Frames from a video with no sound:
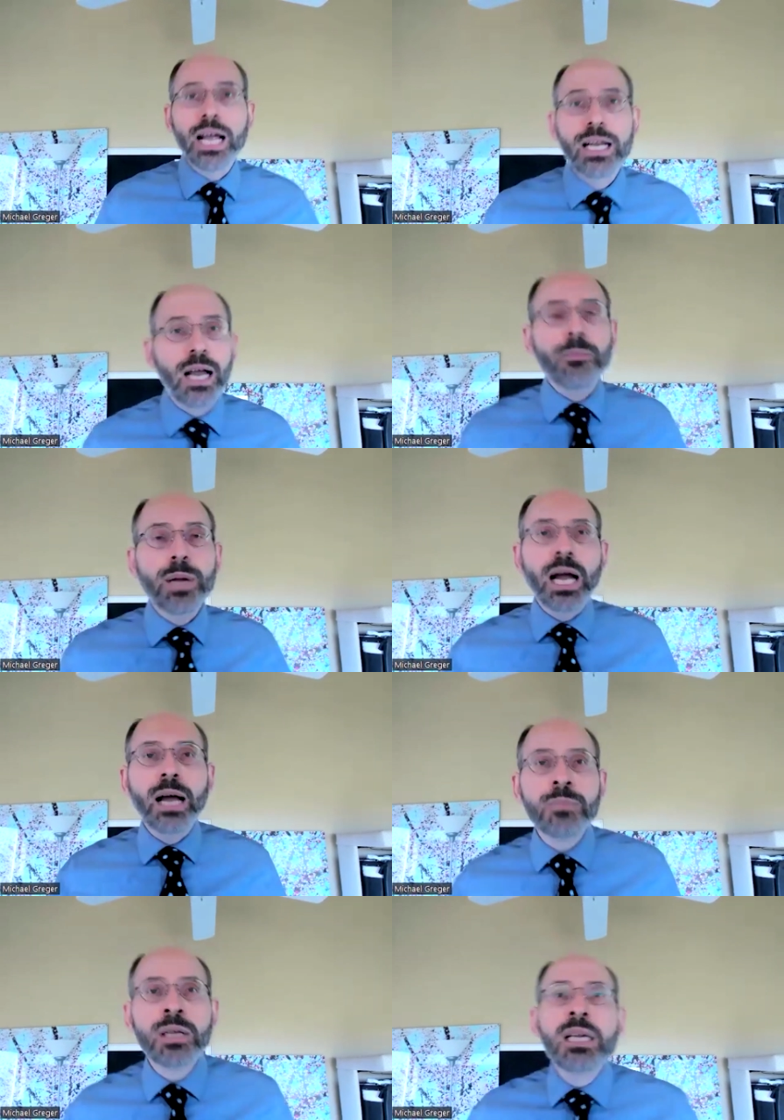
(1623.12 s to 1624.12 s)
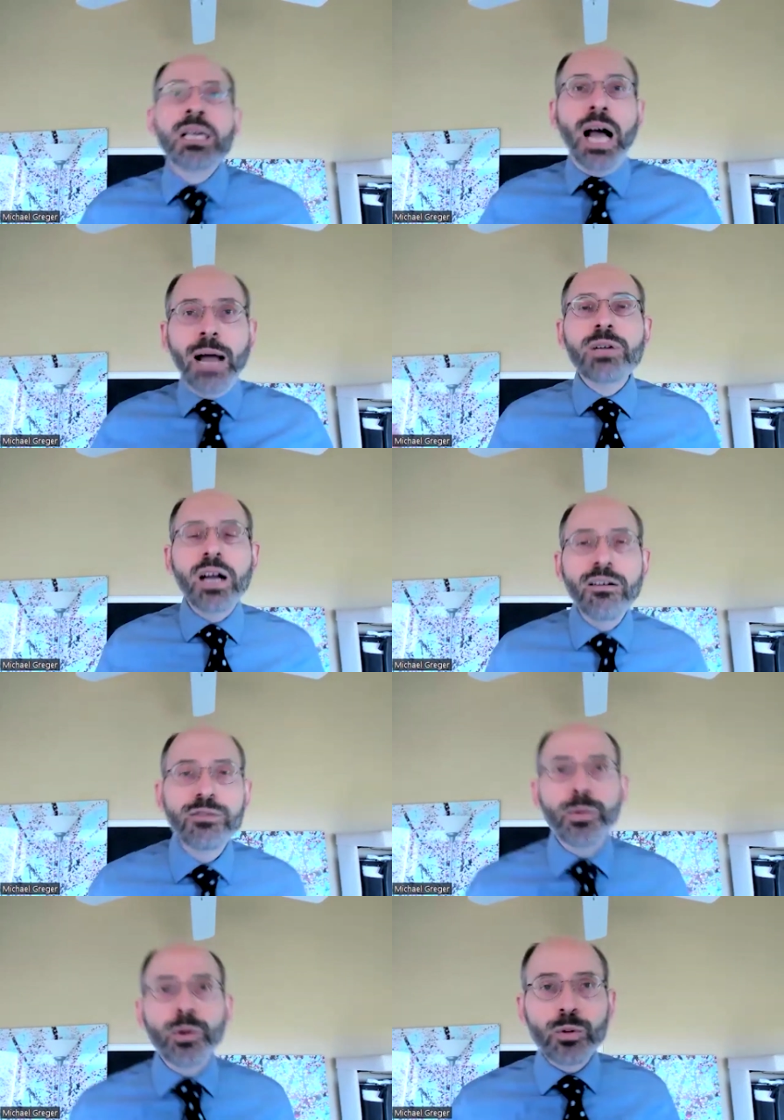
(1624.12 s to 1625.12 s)
I'm comfortable
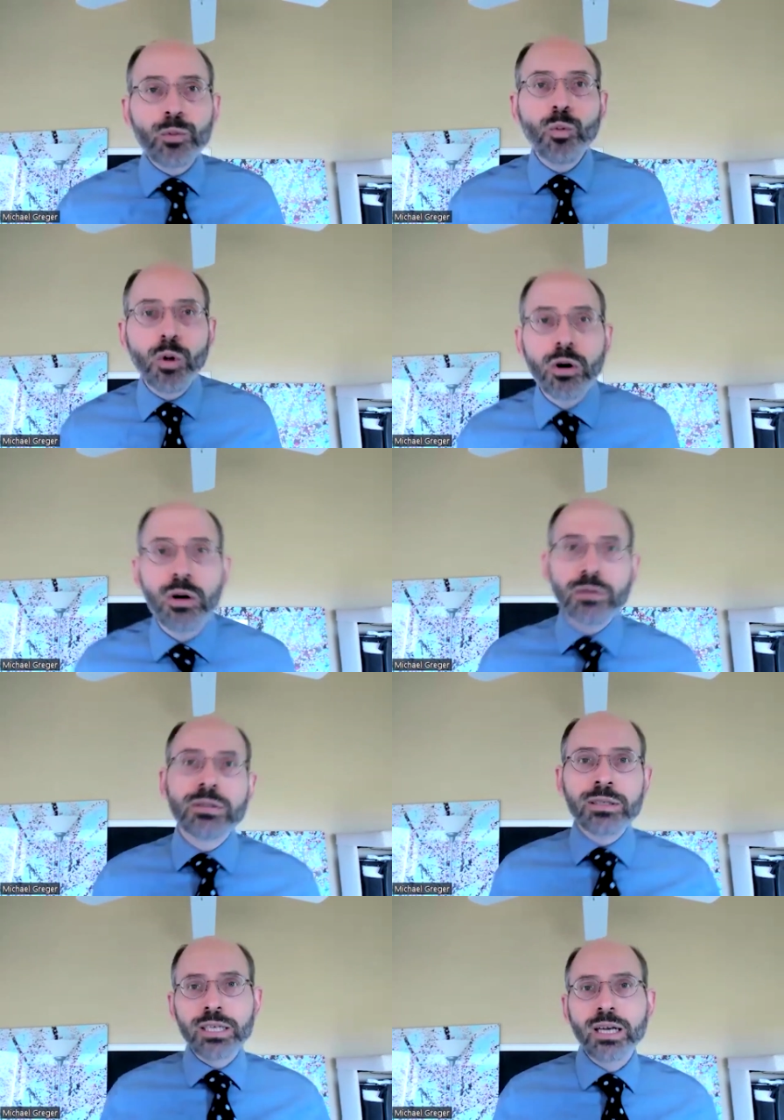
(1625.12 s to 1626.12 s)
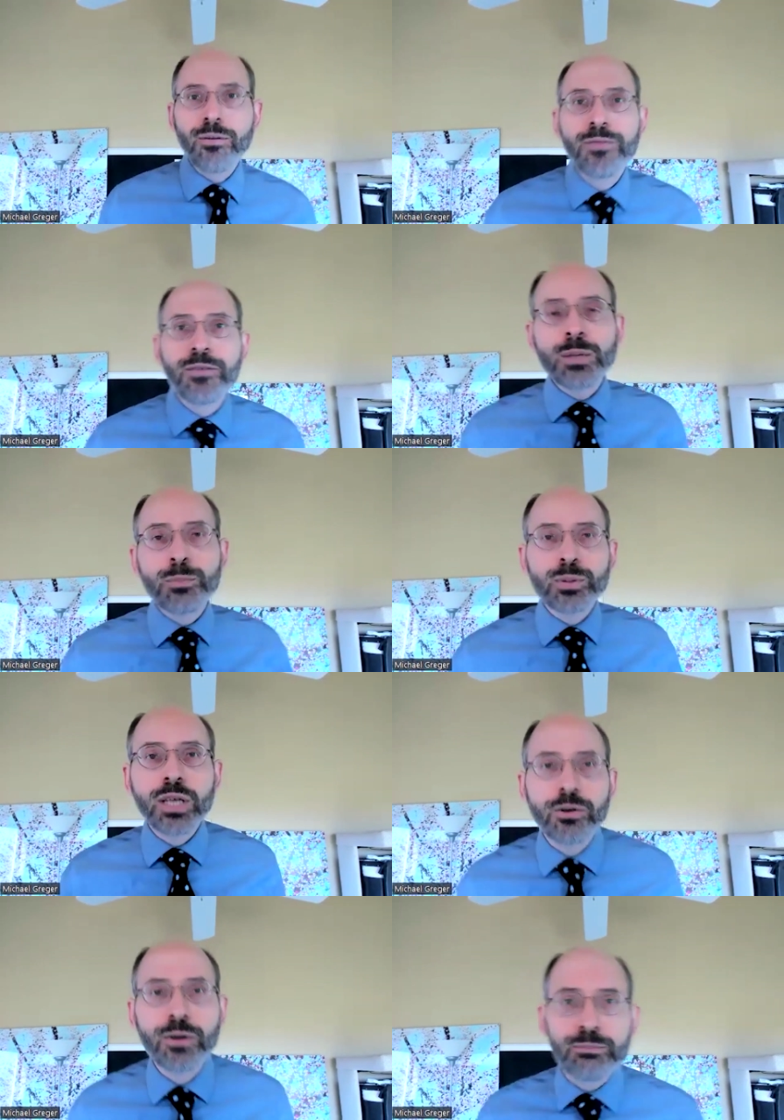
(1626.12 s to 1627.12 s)
with the world, 15% are
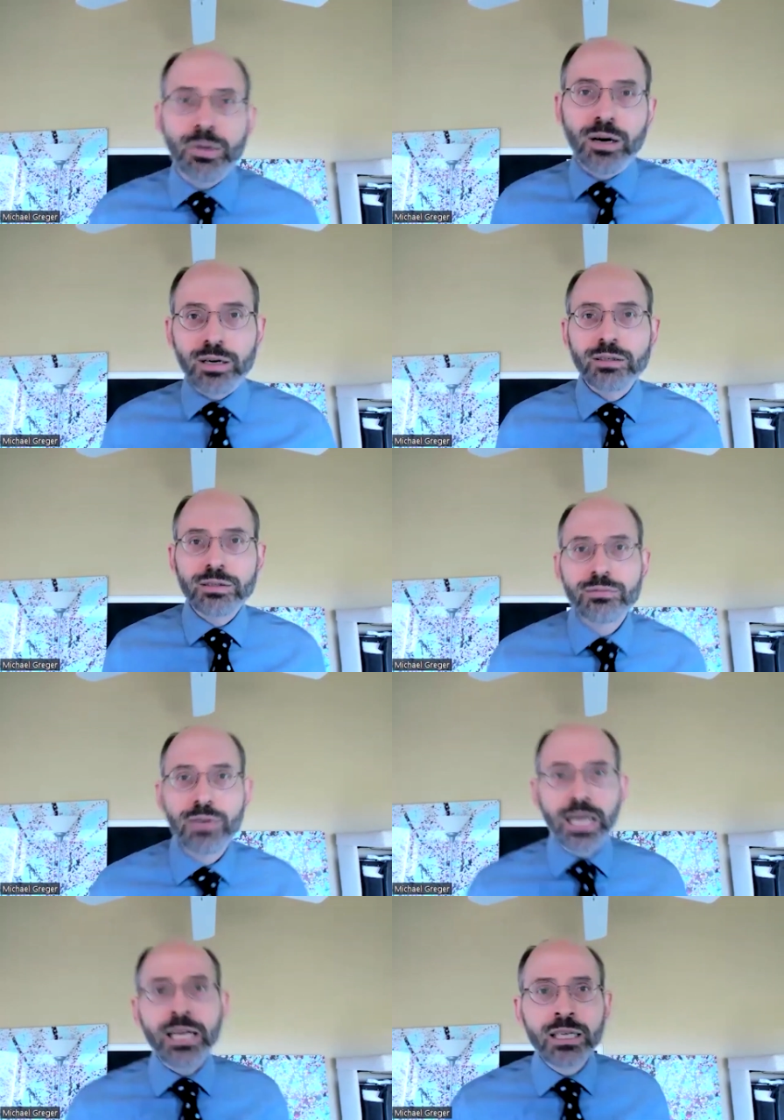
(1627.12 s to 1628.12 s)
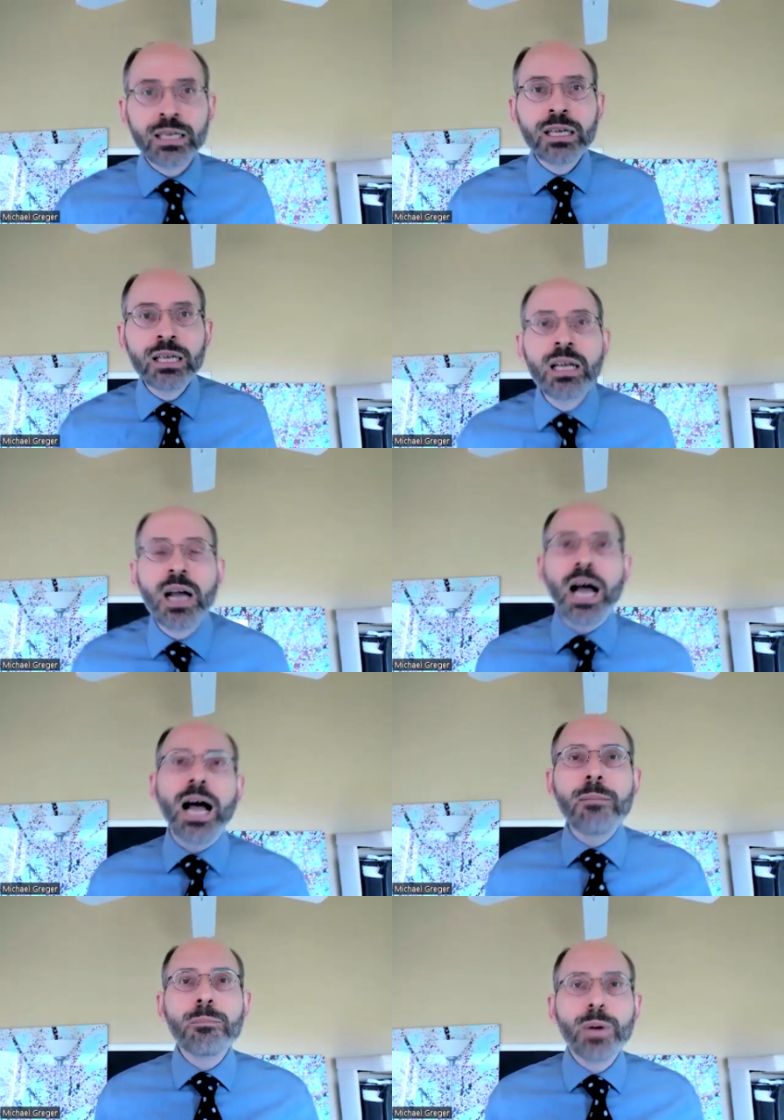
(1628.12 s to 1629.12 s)
eating burgers. Right.
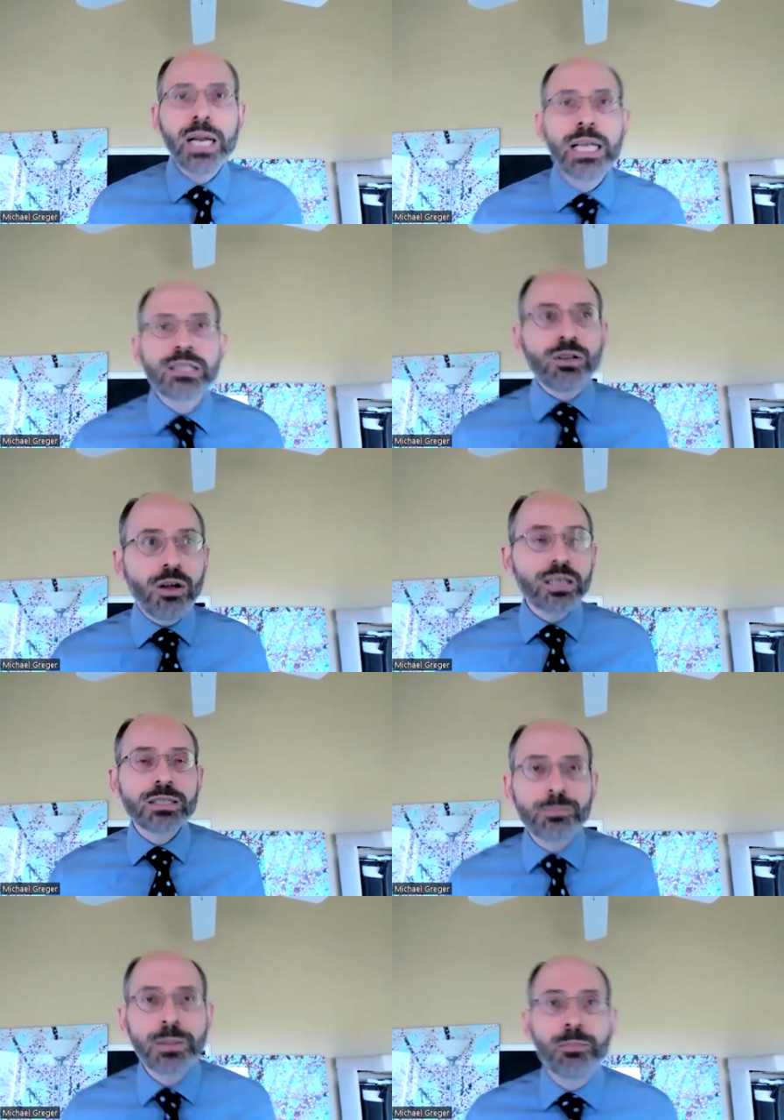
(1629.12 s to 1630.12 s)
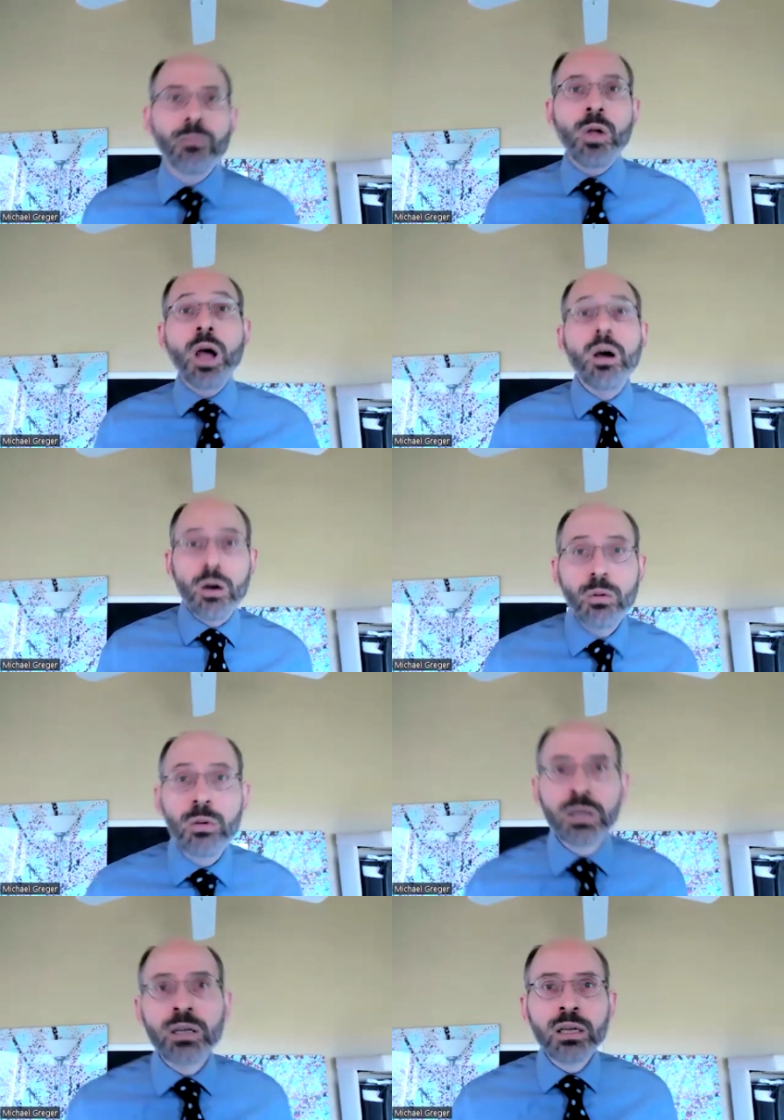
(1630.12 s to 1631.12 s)
But as long as people know,
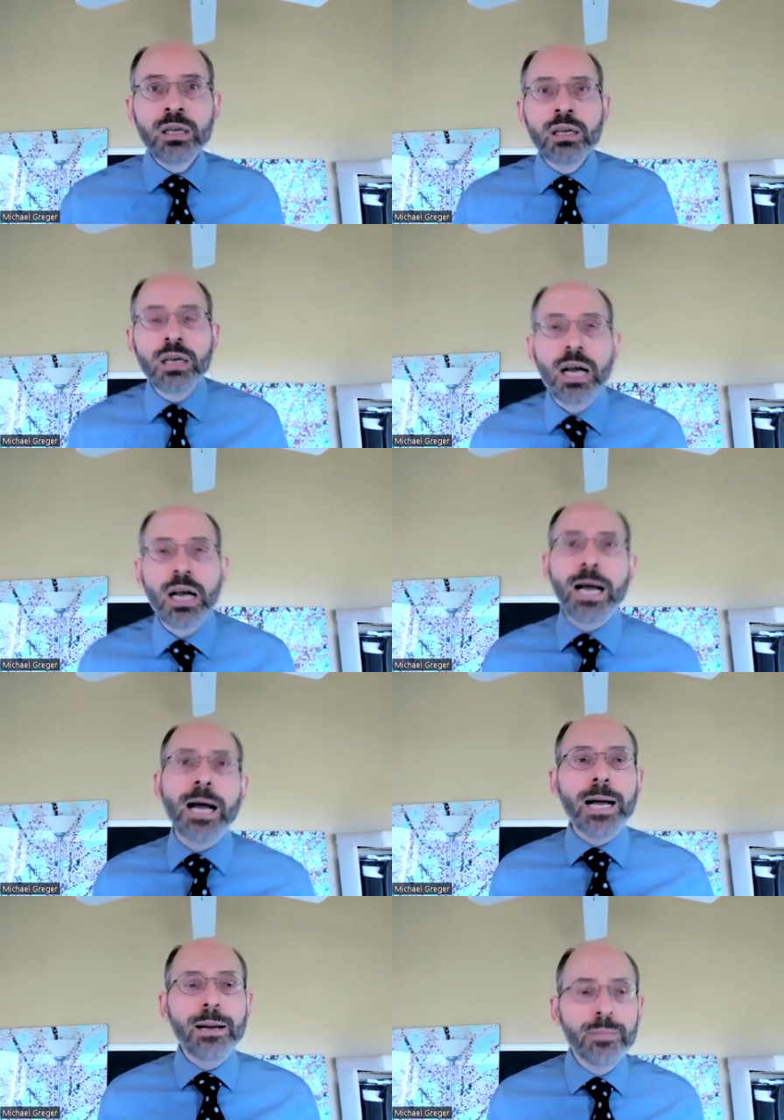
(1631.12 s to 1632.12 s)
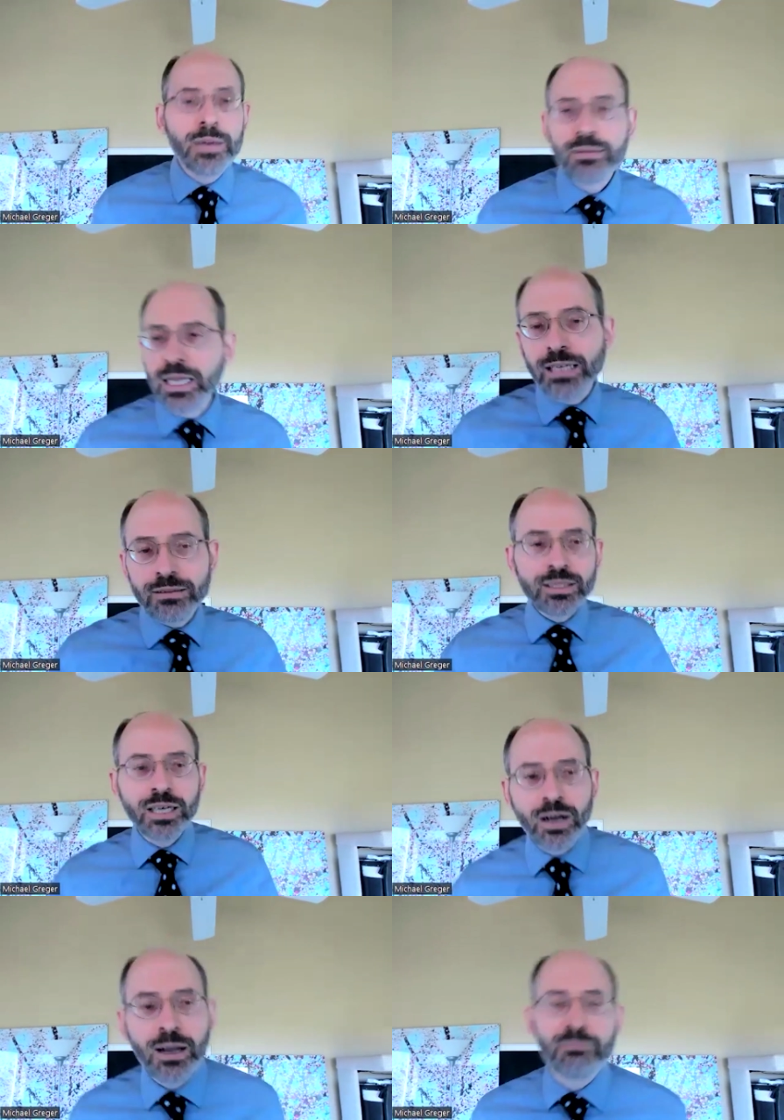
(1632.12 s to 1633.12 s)
then,
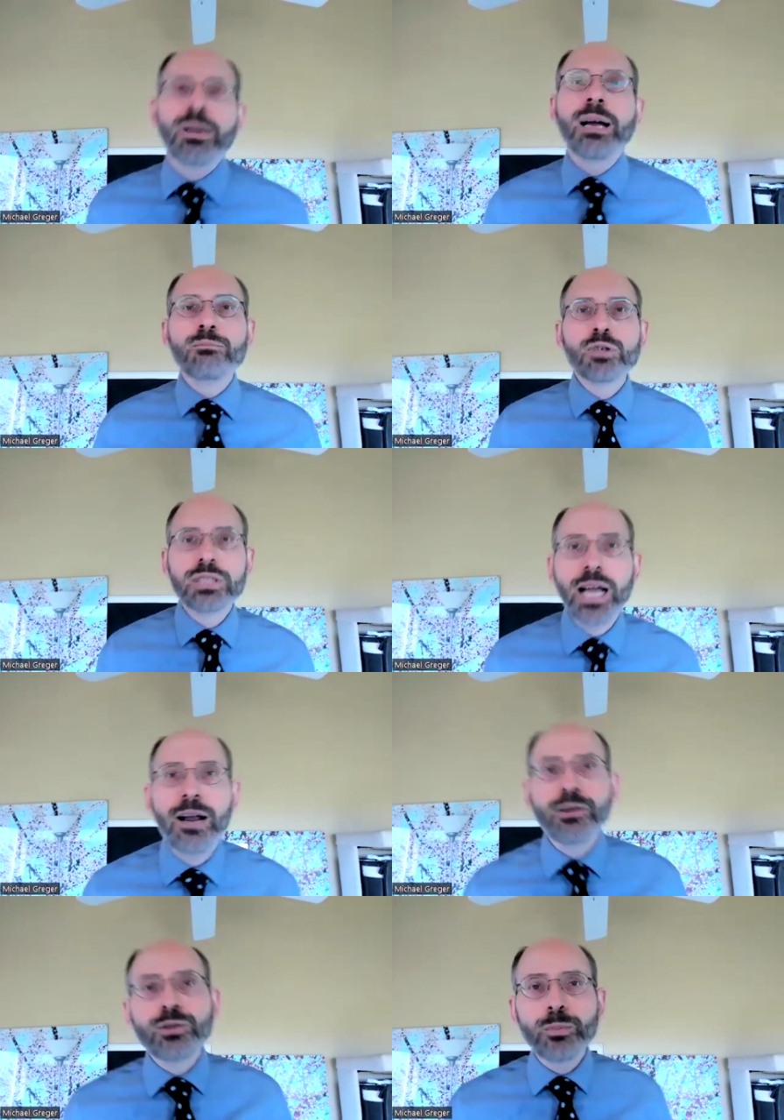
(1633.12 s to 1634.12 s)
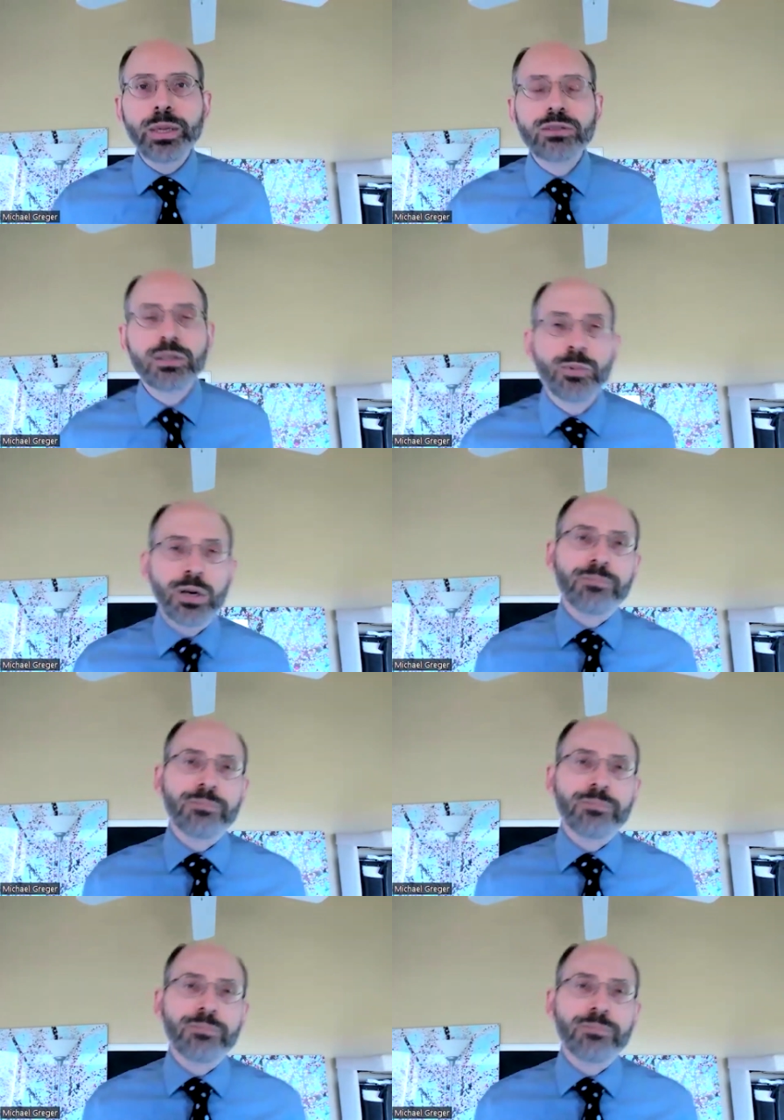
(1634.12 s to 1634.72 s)
I'm retiring to a beach somewhere.